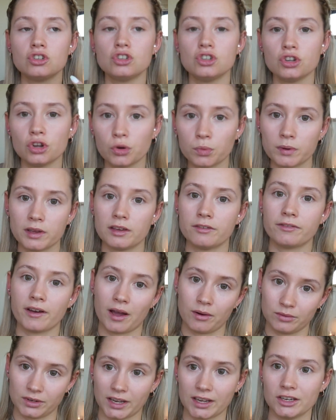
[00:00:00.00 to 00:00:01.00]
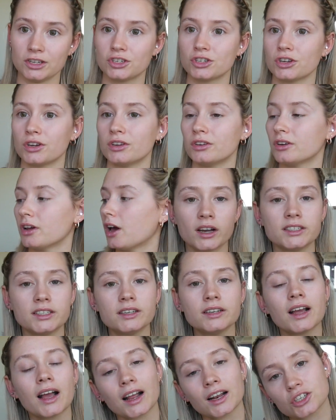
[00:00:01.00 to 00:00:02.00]
dewy foundation. I
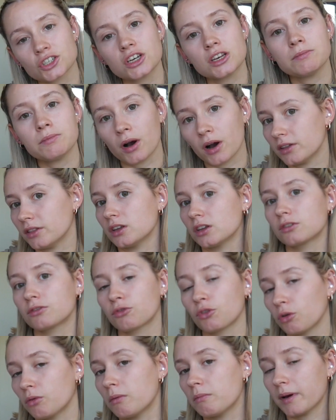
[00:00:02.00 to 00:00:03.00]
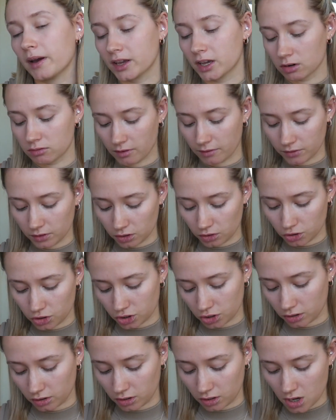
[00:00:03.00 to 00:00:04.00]
didn't actually buy this from Makeup
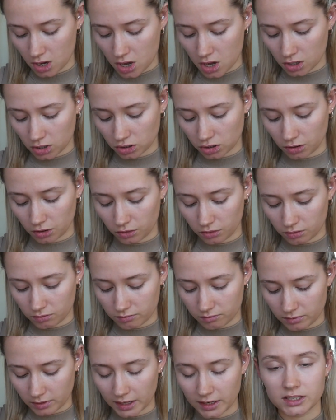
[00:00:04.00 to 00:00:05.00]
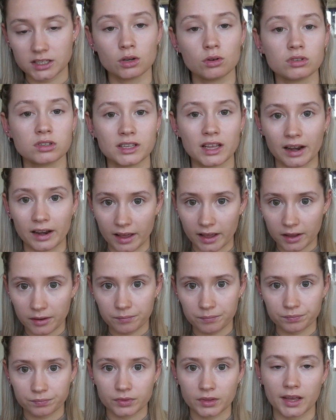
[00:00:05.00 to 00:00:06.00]
Revolution. So they still sell it.
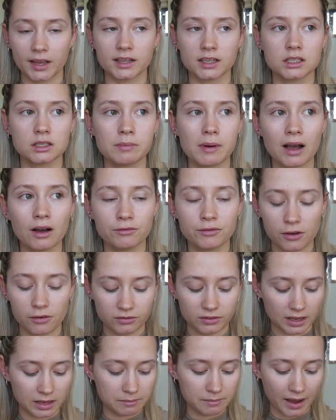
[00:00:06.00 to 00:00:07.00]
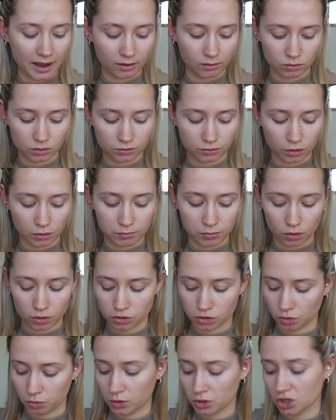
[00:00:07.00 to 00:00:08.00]
It's about £15 for a
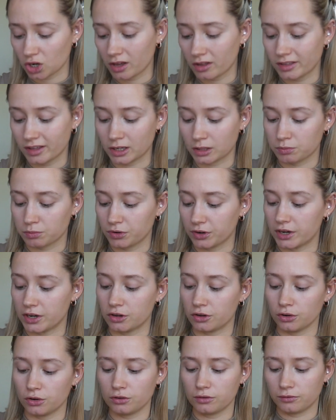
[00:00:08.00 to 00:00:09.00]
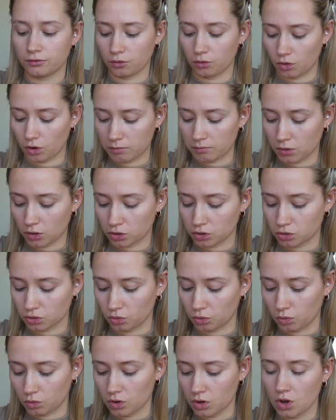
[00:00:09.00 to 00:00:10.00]
bottle, which I think is pretty good for a
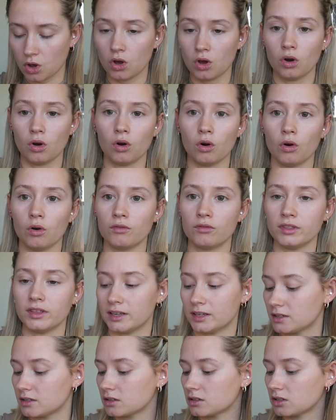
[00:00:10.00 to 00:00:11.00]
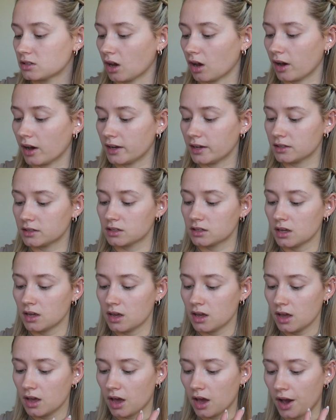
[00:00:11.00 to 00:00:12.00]
bottle of this size.
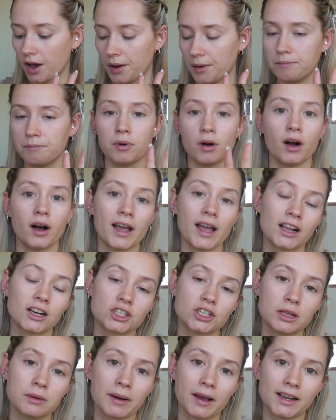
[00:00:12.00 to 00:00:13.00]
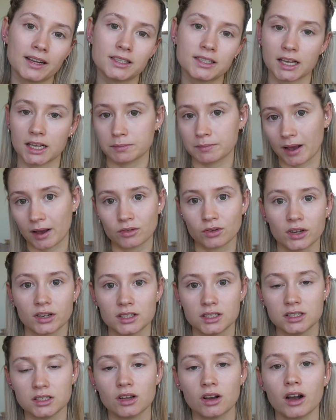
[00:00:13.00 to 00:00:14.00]
Um, but I actually paid
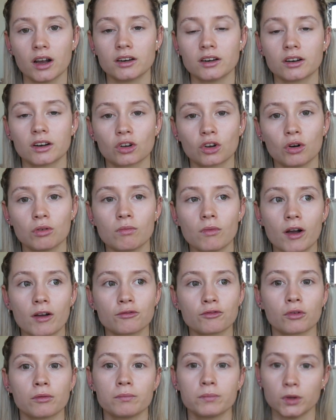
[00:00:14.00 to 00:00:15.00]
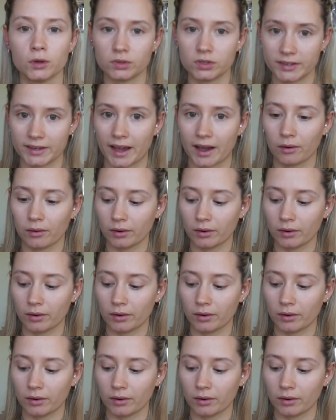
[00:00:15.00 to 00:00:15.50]
£6.99 and I got mine from Beauty